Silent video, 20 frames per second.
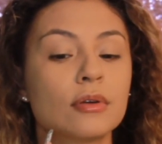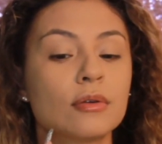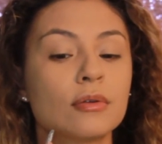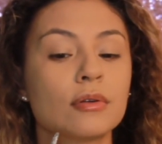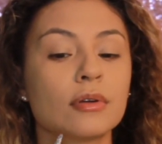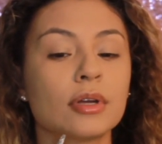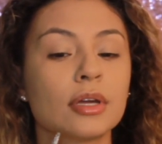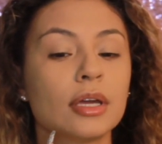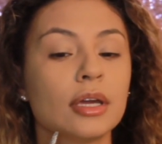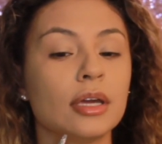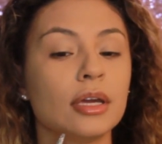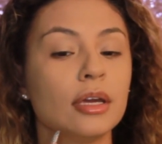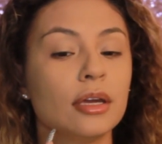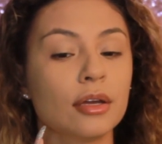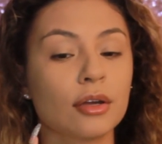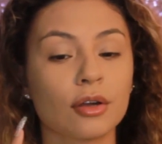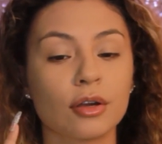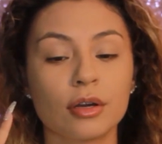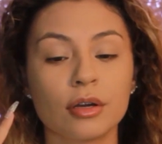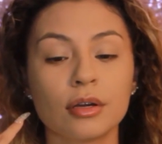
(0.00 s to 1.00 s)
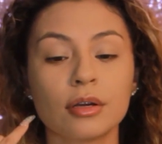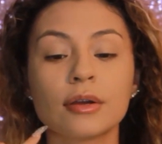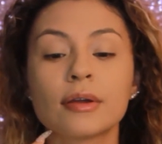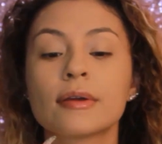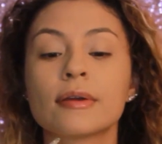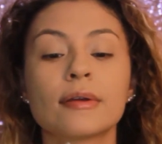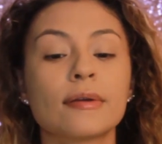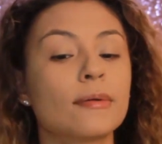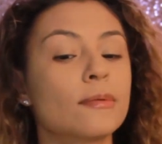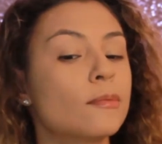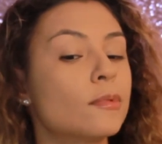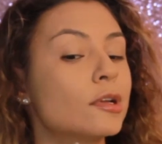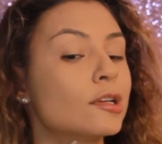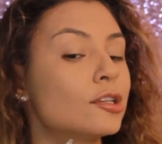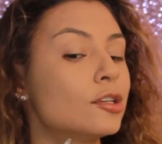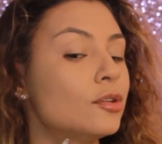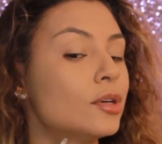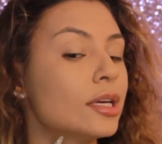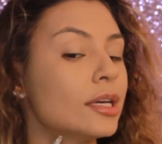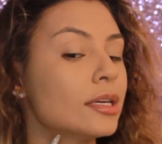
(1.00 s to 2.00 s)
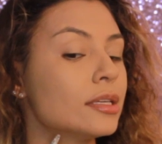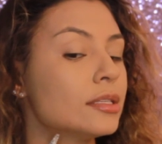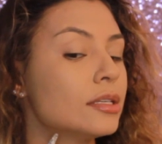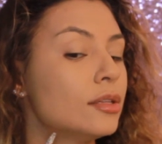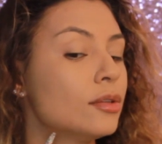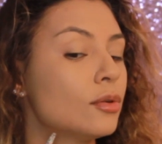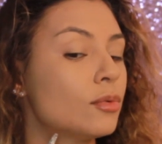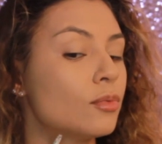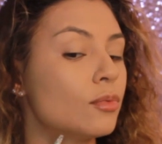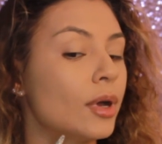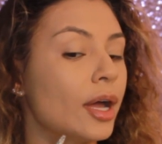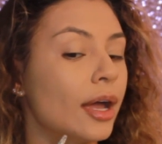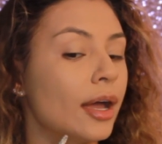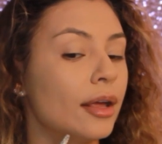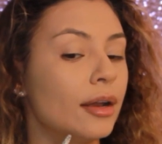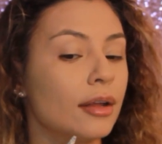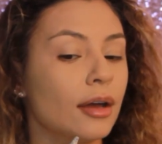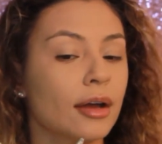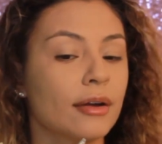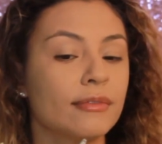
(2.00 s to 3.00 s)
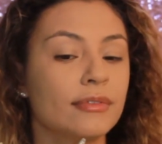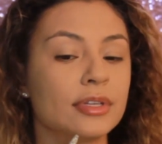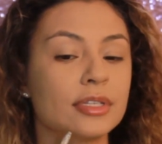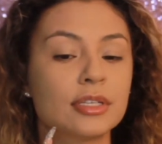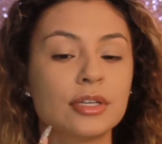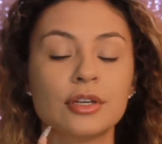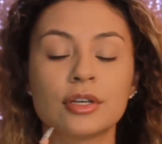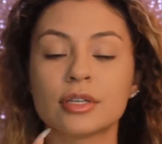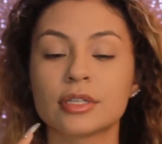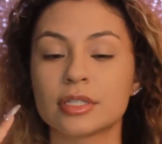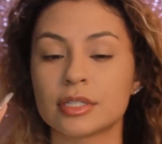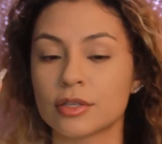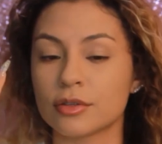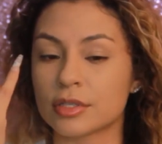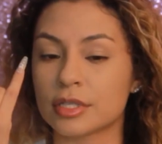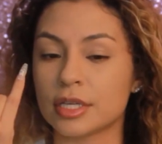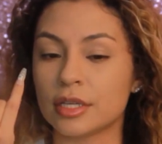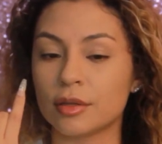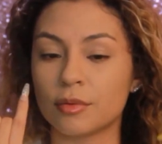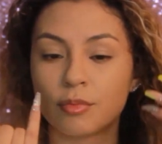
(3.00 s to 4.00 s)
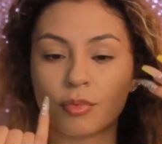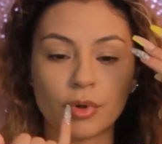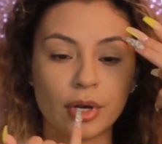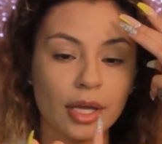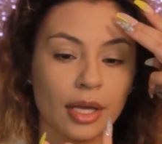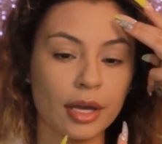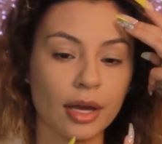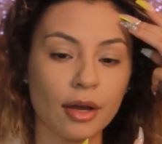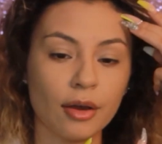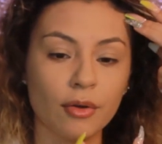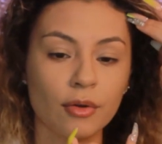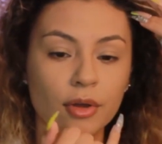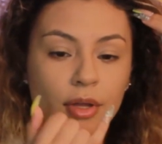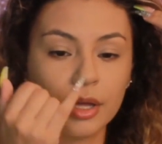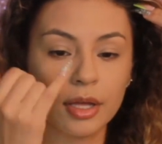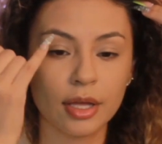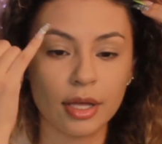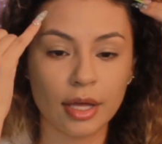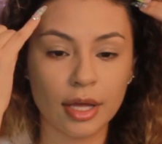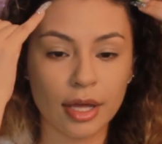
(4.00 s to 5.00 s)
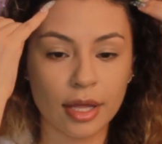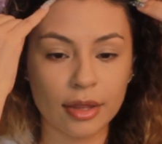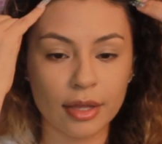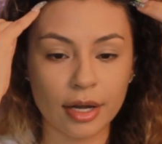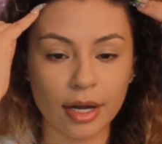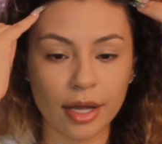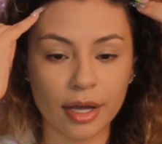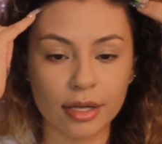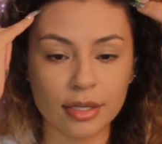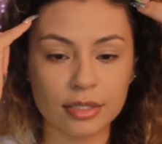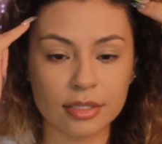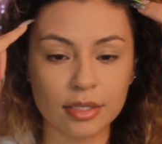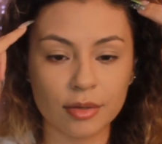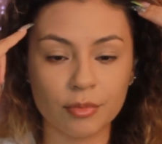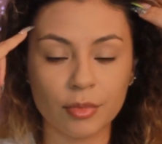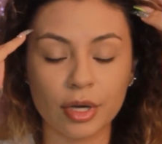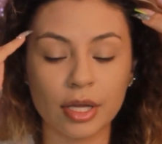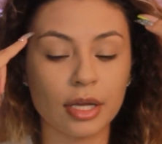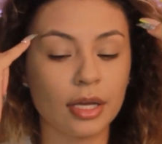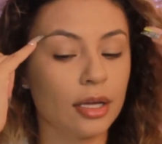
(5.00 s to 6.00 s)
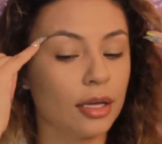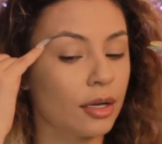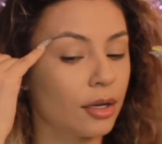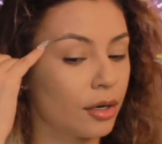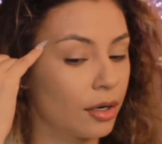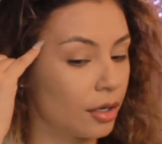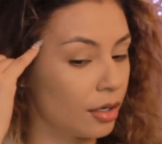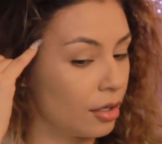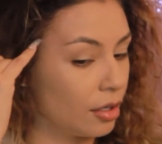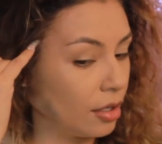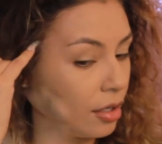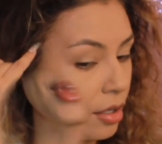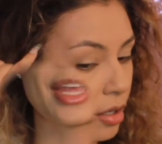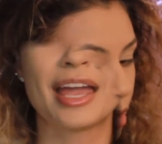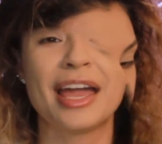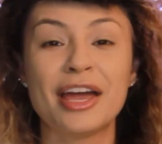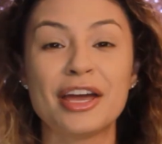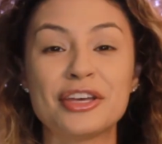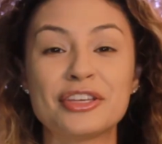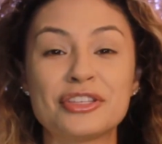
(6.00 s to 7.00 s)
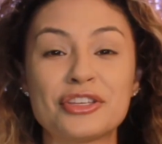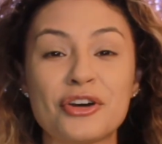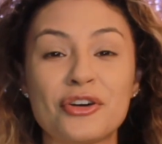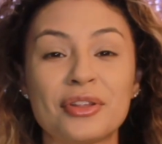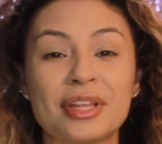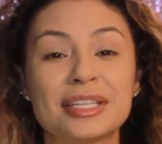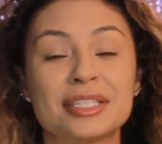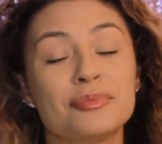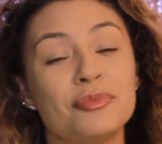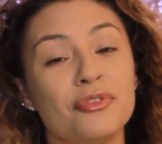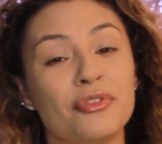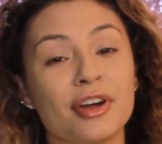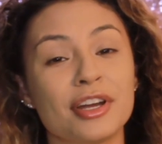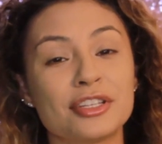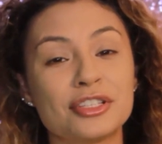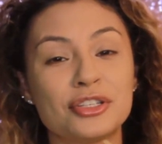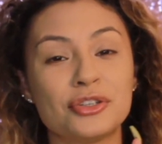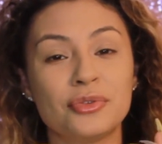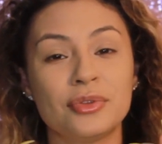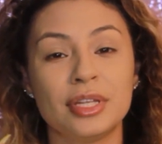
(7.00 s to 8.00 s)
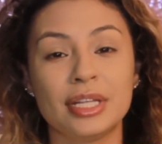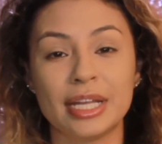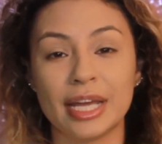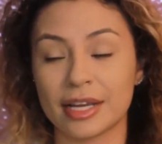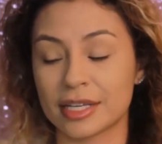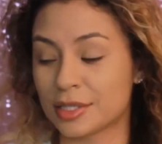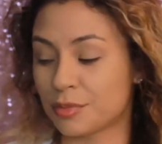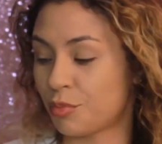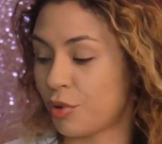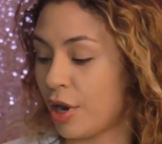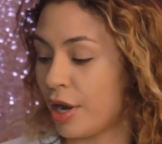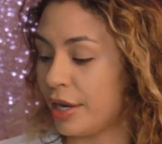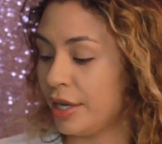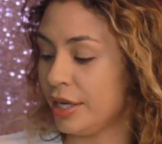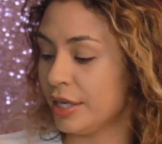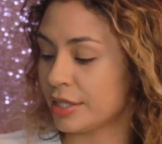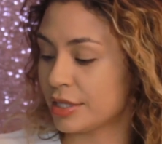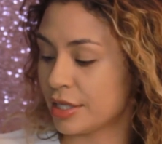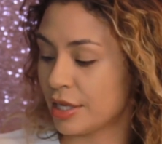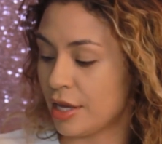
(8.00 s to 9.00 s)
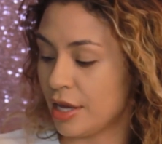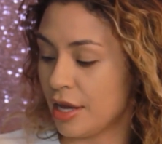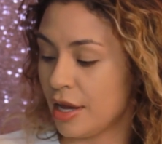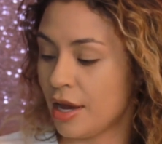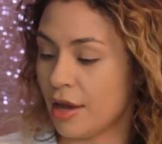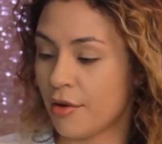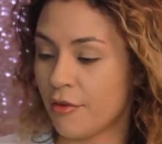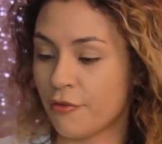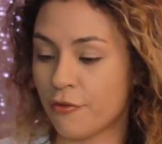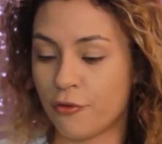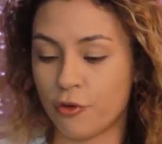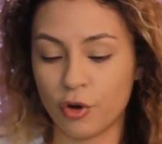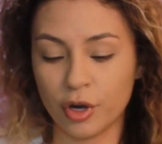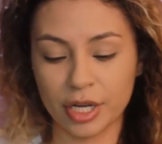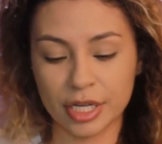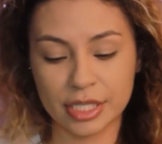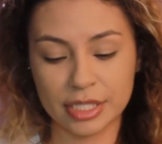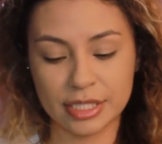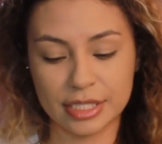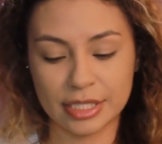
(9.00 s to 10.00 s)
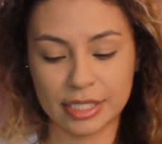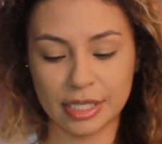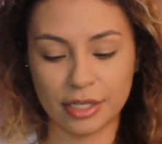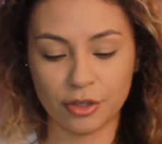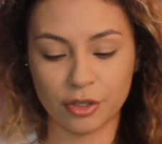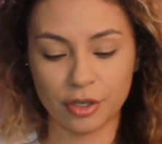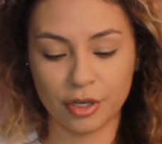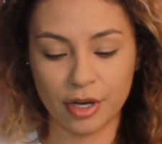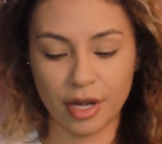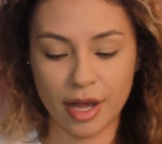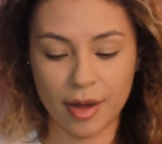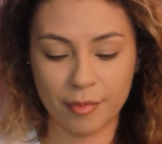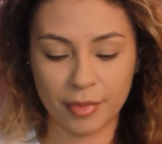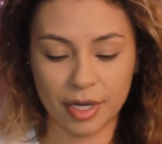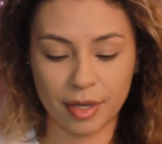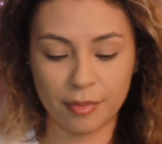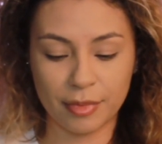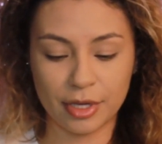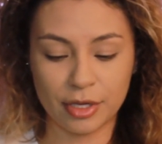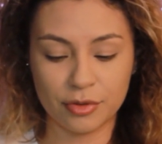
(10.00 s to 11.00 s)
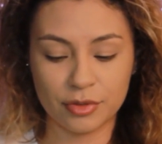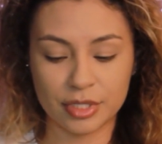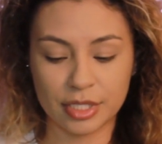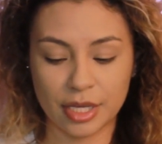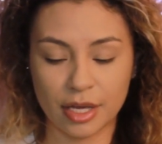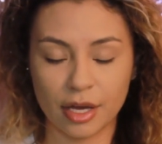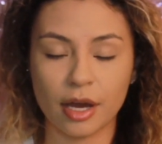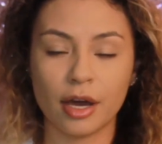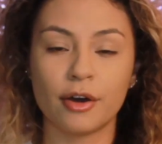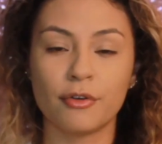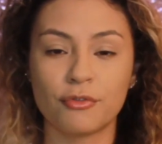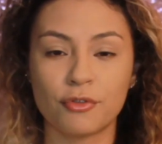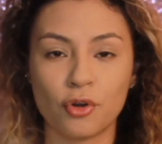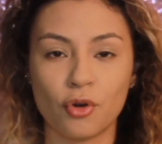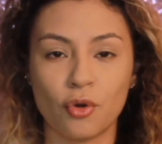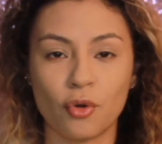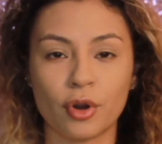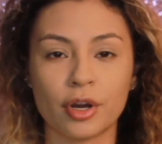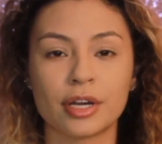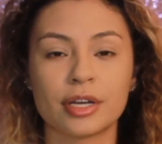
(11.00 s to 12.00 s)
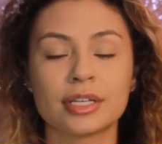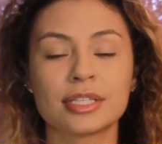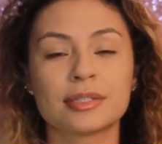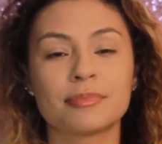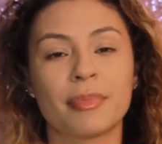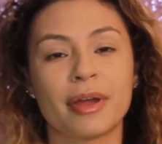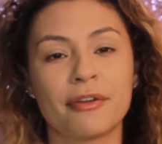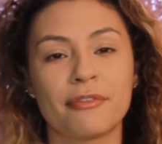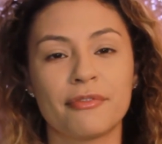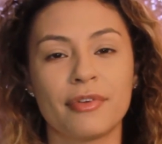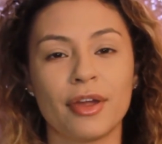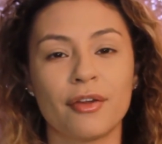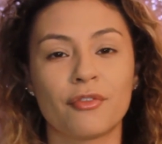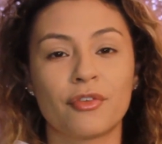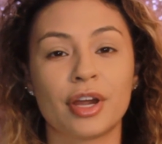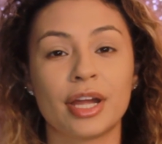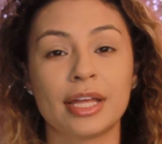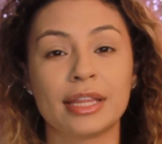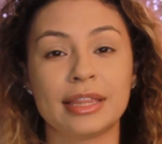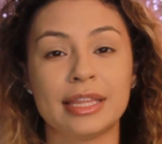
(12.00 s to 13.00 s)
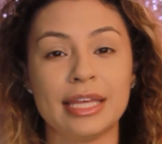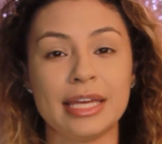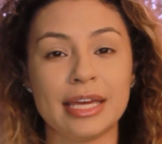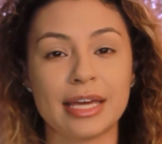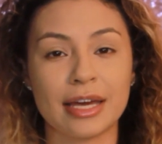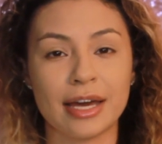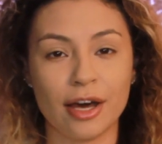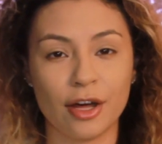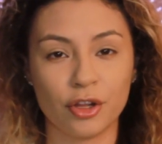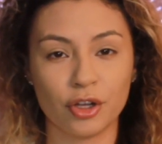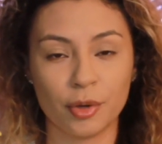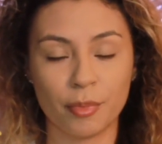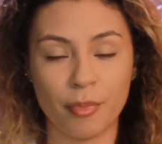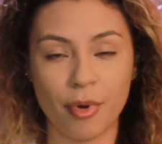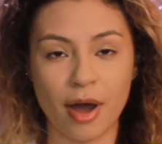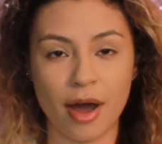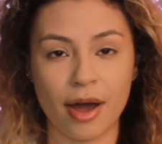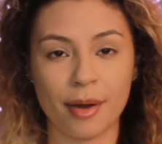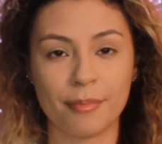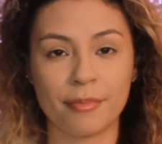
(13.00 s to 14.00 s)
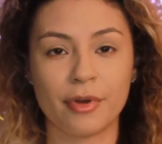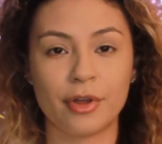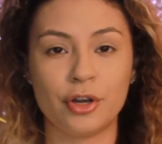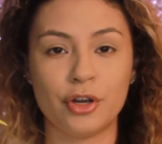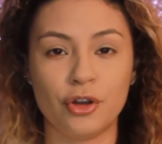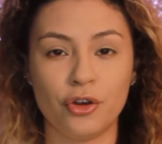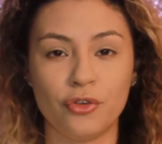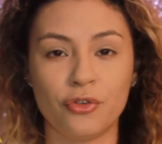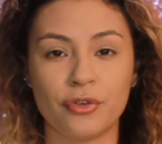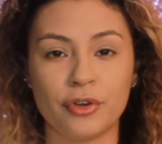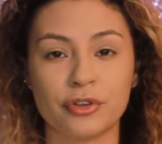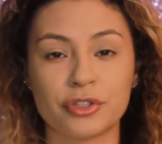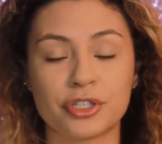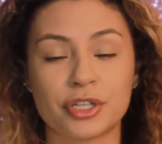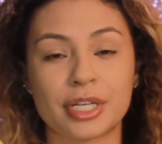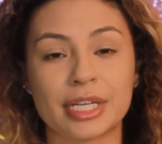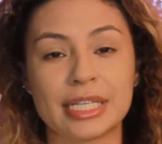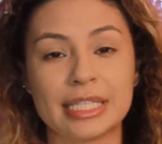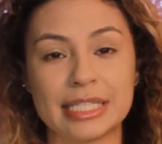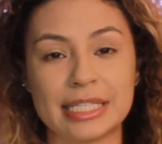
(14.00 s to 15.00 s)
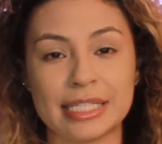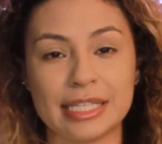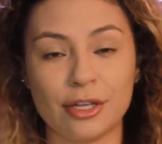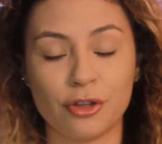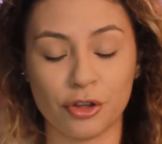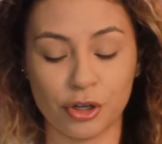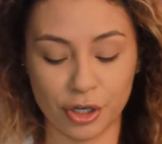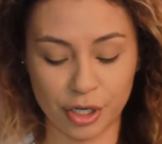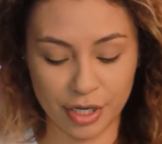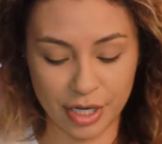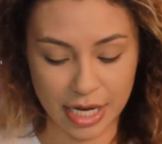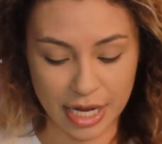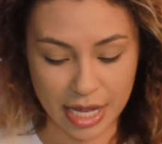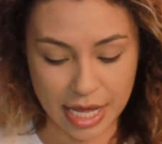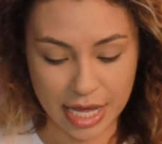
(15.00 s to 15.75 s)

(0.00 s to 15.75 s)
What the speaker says: right here, which you can't see the red, obviously you can still see the breakout, and then I had some right here. So let's move on to the next product. For concealer, I'm going to be using, of course, my favorite, the ColourPop No Filter Concealer.